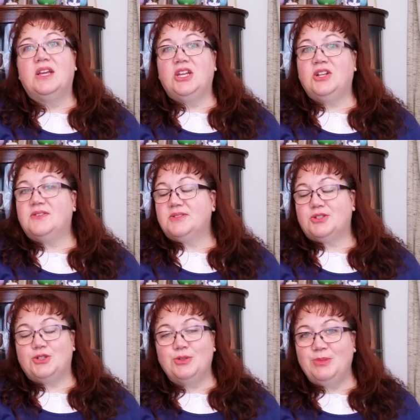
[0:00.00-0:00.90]
you know,
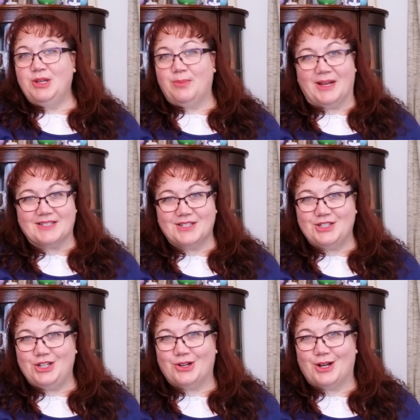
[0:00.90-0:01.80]
shoot me a
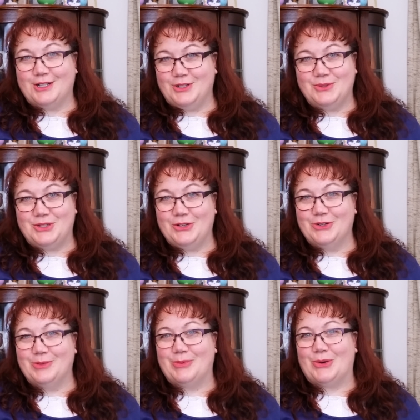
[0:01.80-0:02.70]
message here on
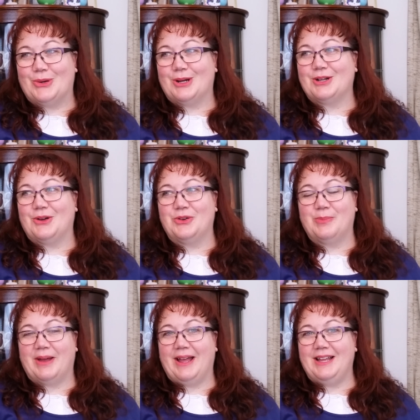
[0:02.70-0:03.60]
YouTube, or go to
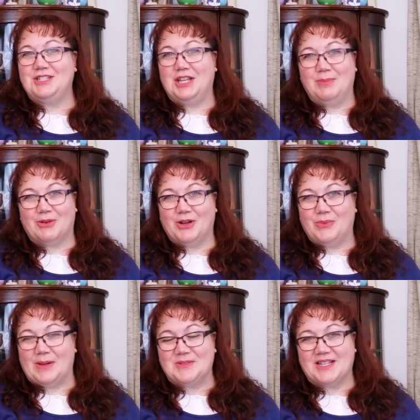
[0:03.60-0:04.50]
my Jamberry
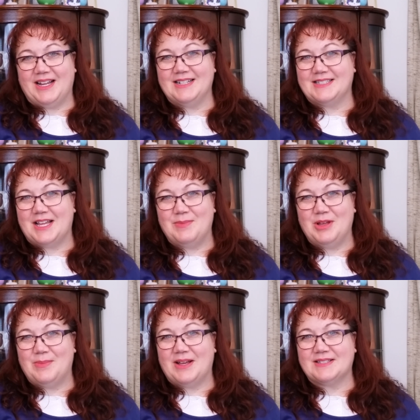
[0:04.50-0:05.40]
website and send
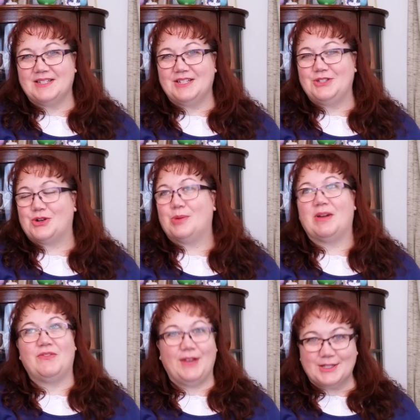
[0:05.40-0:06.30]
me a message, or
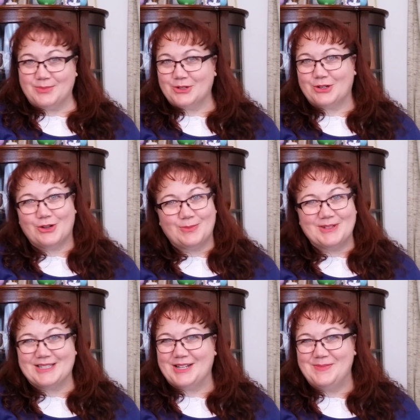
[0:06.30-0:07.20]
my Facebook group
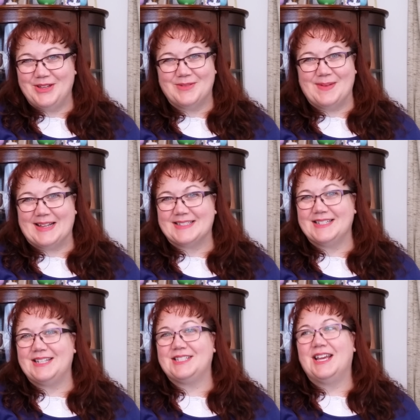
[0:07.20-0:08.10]
and send me a
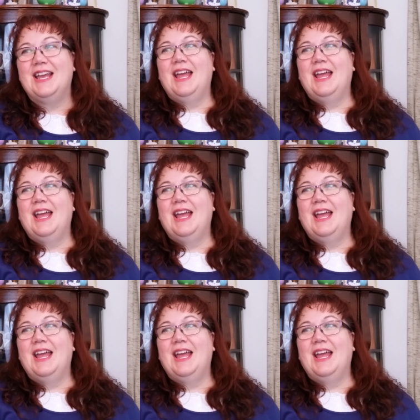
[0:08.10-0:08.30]
message.